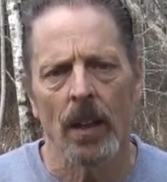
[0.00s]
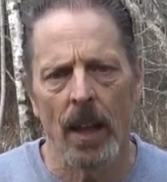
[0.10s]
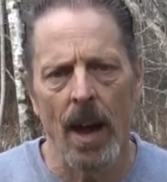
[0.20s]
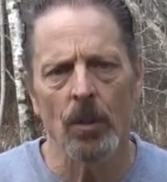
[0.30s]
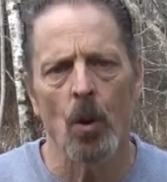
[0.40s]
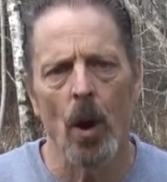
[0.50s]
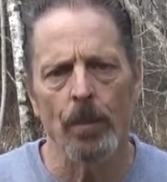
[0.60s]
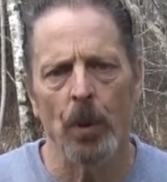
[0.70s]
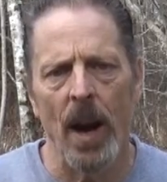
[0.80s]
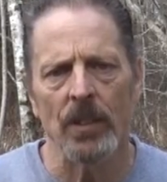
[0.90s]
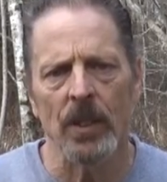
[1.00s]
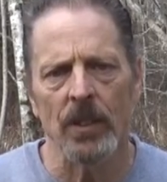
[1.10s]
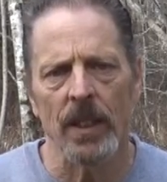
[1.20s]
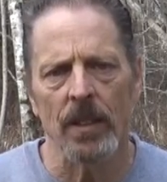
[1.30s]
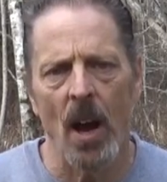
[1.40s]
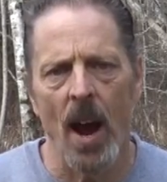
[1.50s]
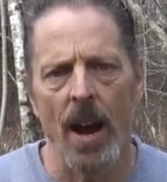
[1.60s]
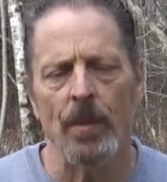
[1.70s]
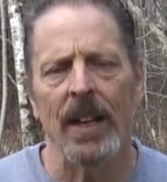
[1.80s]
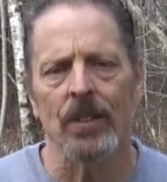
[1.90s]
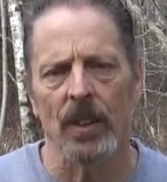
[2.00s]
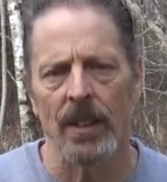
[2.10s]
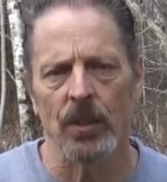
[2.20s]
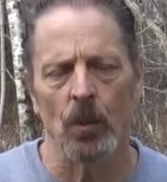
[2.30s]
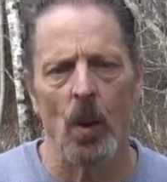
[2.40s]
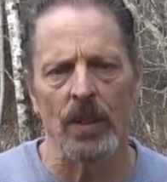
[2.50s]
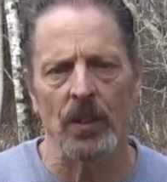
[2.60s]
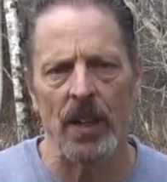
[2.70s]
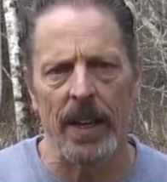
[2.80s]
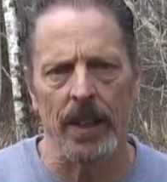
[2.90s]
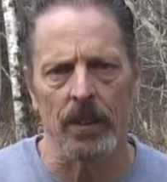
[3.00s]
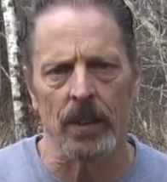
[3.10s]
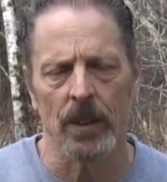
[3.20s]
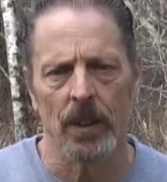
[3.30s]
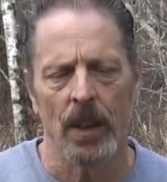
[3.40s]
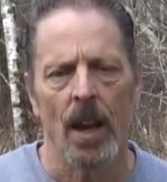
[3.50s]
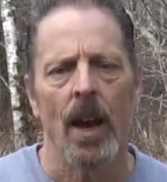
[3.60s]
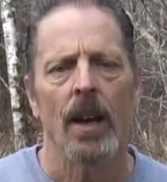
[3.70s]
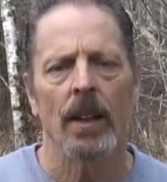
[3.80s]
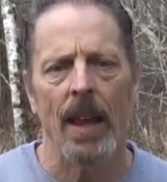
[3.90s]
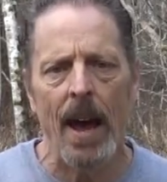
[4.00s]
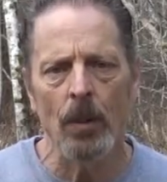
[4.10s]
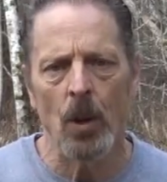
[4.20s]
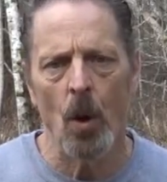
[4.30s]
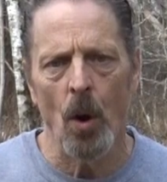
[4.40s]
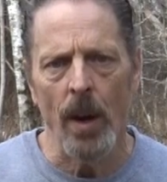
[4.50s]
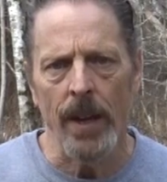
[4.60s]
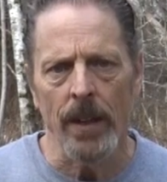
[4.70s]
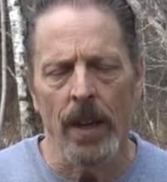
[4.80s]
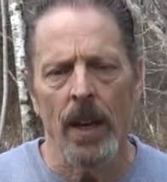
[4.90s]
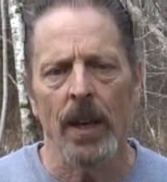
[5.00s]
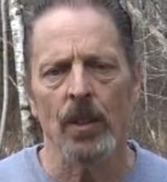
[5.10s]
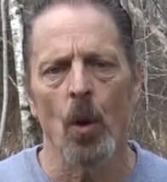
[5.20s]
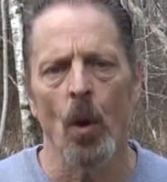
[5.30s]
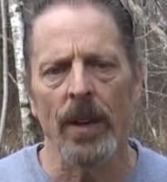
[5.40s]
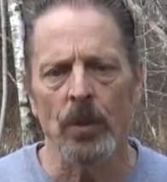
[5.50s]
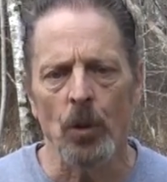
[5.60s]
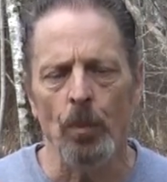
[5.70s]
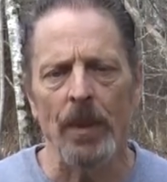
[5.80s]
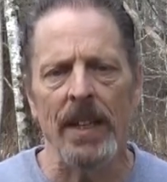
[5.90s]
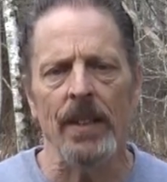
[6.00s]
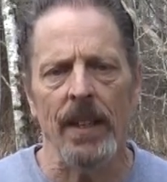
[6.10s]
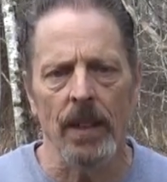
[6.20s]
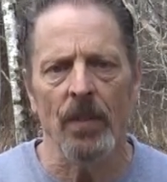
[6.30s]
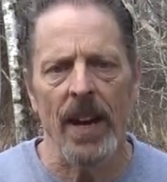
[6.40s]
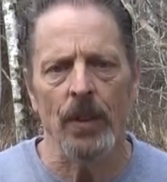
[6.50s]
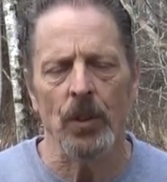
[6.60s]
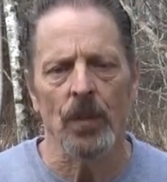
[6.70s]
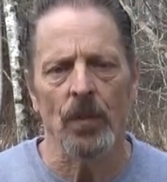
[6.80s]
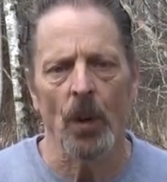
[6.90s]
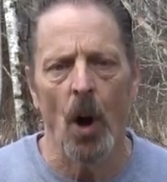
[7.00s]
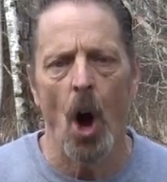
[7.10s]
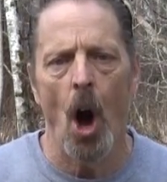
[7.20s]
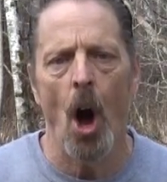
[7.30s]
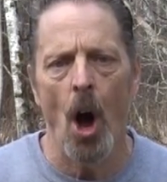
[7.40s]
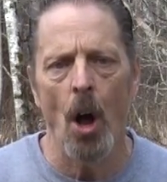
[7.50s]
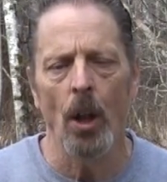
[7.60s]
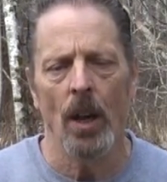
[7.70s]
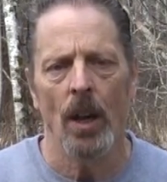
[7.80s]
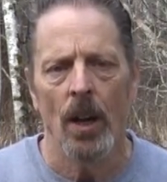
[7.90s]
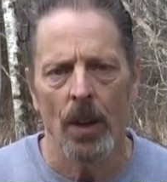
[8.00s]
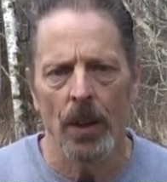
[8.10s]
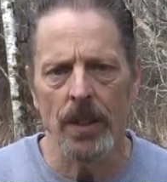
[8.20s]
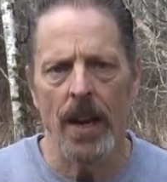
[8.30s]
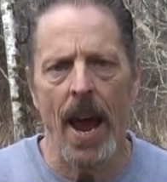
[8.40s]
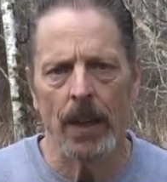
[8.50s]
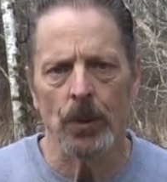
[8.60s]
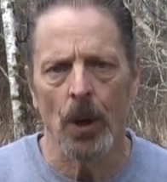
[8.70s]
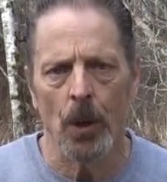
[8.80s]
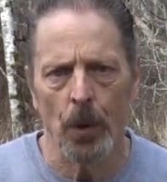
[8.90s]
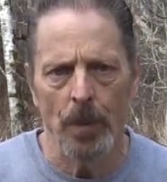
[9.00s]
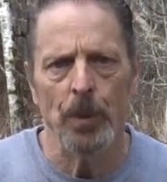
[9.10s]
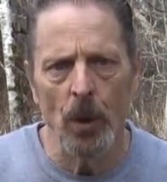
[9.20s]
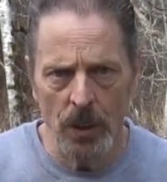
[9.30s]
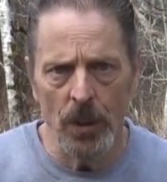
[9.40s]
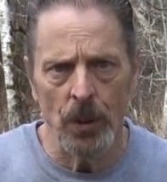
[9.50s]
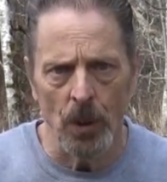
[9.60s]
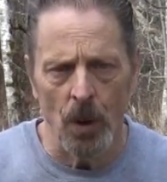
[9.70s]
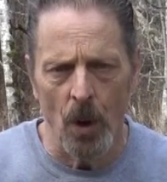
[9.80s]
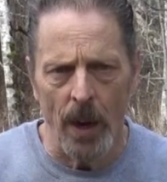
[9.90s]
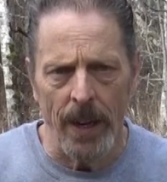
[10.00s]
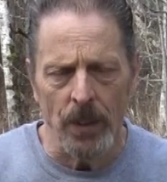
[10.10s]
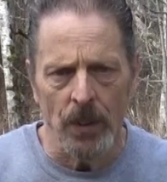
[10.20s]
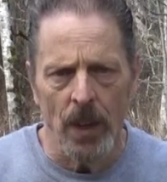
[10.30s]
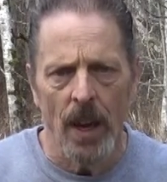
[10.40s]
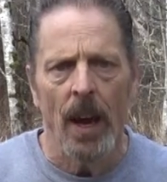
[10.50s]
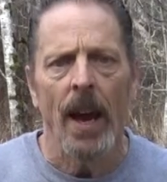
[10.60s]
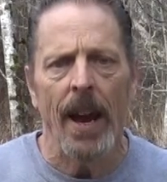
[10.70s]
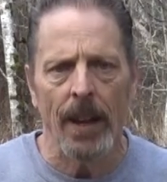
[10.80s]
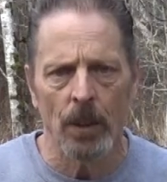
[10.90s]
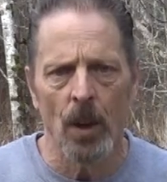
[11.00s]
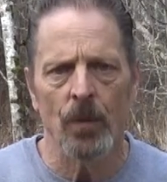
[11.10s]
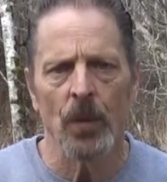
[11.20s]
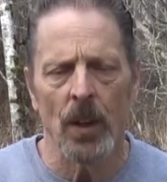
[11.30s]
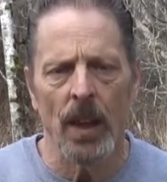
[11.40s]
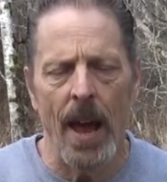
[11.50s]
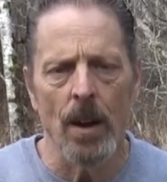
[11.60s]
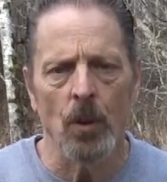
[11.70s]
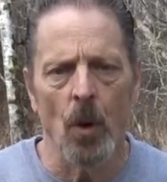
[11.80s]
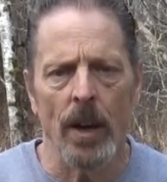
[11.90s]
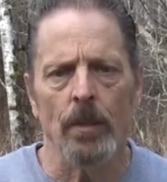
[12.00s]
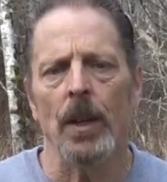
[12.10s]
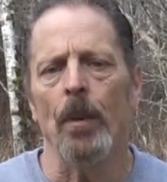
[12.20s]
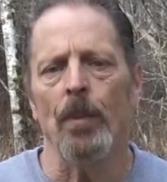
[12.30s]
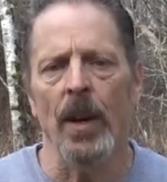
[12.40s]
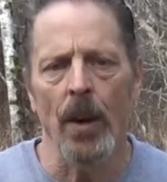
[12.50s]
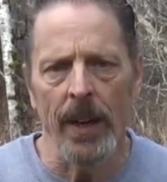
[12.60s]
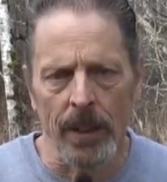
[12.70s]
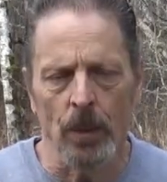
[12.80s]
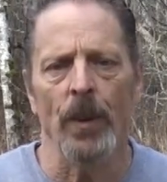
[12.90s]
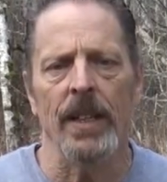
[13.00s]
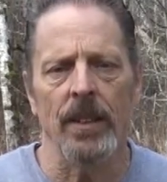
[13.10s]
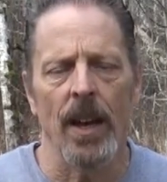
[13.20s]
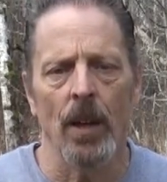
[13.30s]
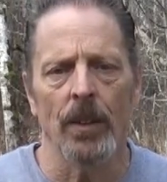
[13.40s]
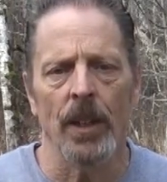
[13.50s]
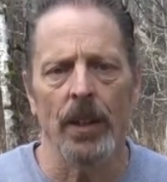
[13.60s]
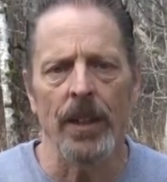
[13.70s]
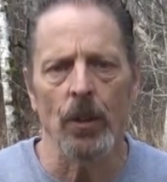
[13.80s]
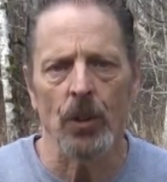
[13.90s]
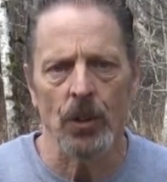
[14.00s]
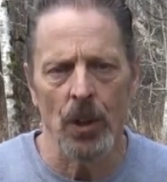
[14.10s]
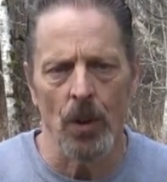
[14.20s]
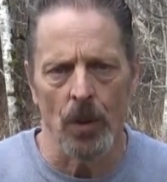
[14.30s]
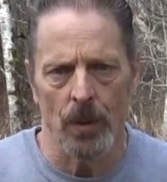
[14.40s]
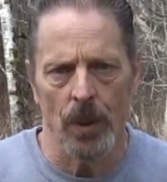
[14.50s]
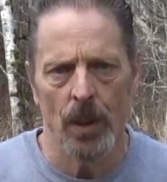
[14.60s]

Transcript: CloudCoin processing time is less than one second. CloudCoin is going to be the innovation for all the next crypto digital coins and look for CloudCoin to be appearing at a retailer near you soon.